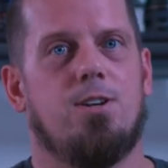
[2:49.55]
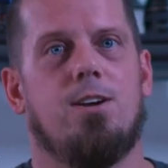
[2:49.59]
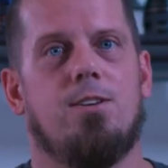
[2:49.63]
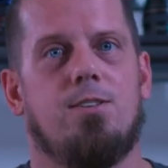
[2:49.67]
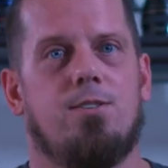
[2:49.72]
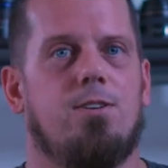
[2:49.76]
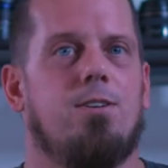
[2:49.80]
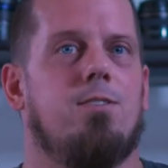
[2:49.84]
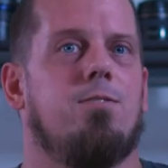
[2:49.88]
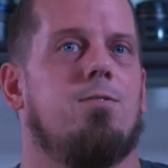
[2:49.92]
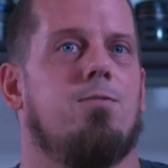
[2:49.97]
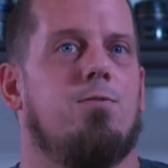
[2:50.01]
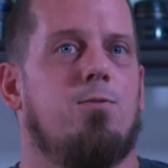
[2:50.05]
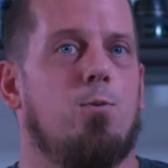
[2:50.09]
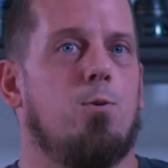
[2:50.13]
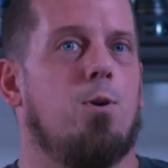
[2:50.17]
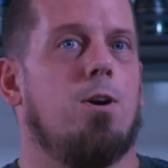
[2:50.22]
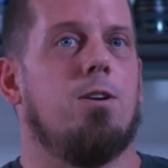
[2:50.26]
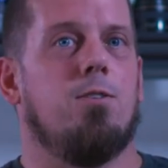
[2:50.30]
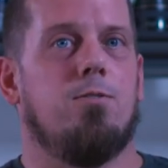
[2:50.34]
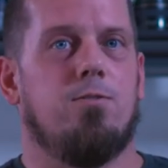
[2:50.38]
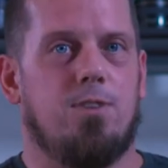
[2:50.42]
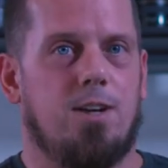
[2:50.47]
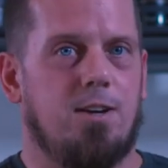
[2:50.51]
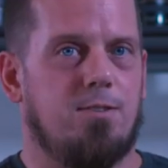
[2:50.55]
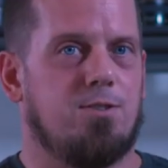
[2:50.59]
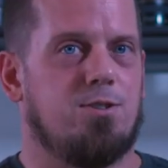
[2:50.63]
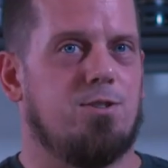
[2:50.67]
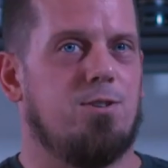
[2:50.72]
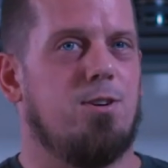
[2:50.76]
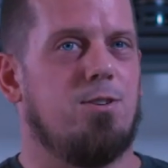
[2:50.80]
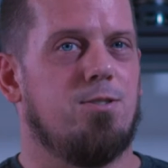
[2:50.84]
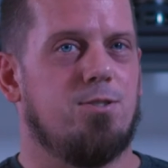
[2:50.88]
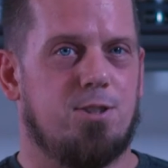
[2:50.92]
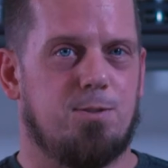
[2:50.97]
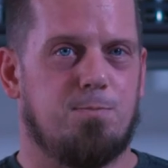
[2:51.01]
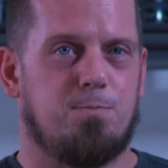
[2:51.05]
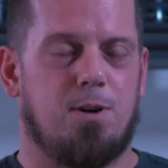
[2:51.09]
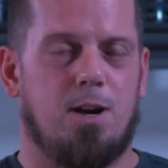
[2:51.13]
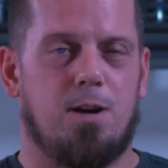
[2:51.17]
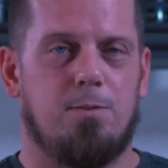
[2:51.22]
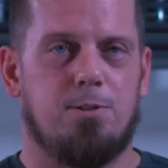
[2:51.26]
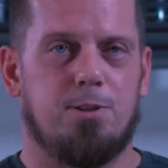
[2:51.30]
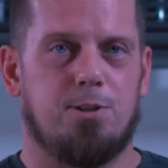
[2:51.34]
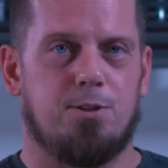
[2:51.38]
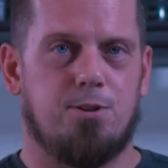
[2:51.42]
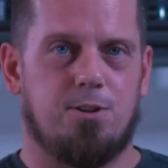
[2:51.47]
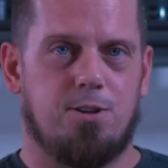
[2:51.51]
I thought 4 out of 5 stars is
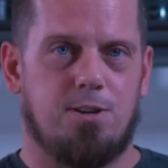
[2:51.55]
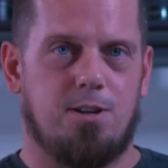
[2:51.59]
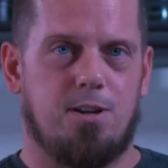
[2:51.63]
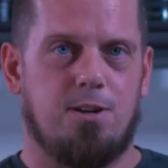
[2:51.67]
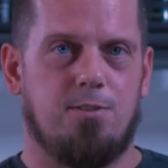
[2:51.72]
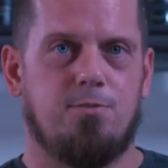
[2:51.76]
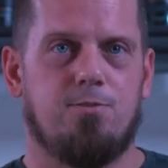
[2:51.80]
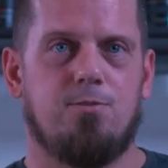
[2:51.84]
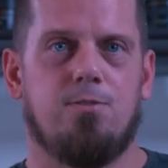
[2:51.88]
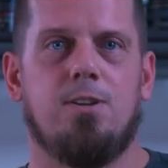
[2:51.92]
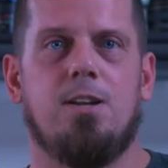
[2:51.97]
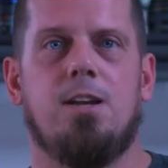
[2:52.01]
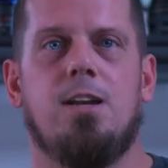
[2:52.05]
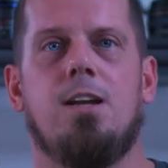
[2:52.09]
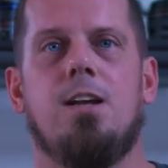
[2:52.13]
probably good enough.